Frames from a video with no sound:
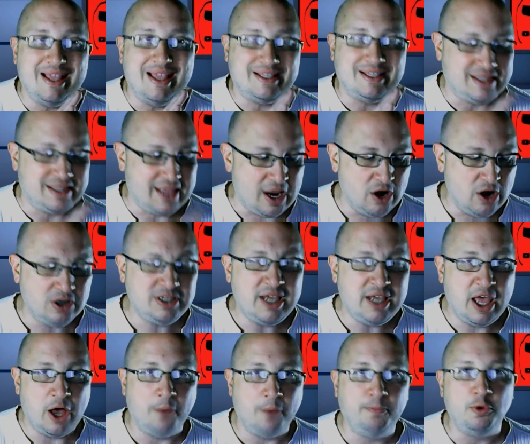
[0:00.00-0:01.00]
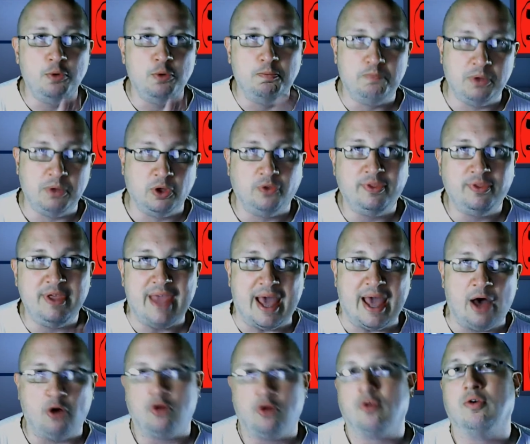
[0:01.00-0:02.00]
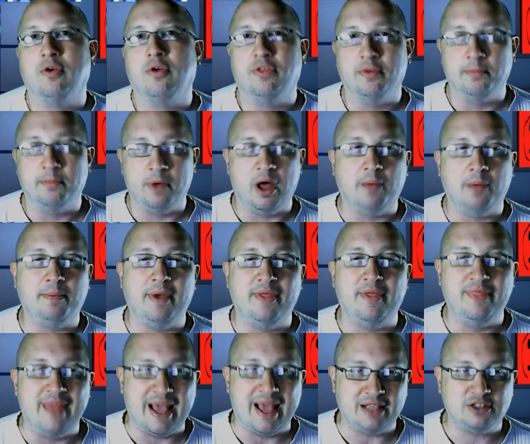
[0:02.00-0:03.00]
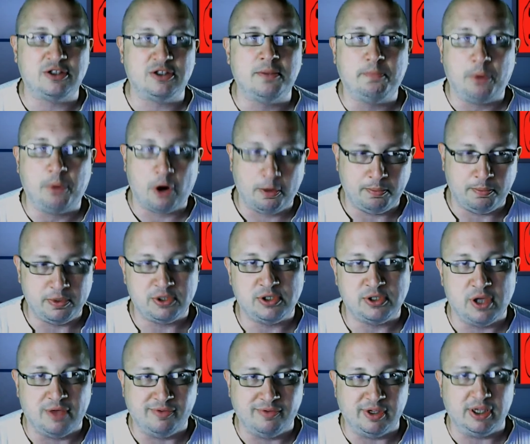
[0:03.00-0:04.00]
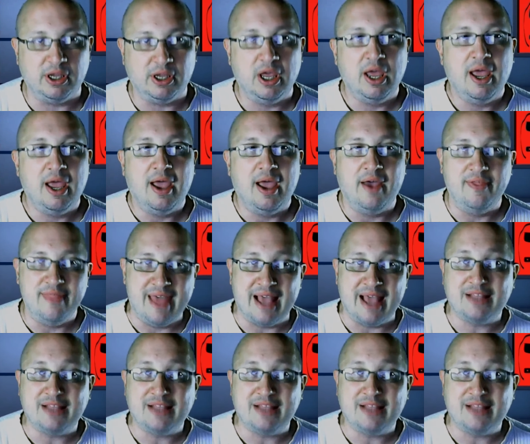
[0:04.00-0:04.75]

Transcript: there to help you build the algorithm up, and that's the purpose of it. And that's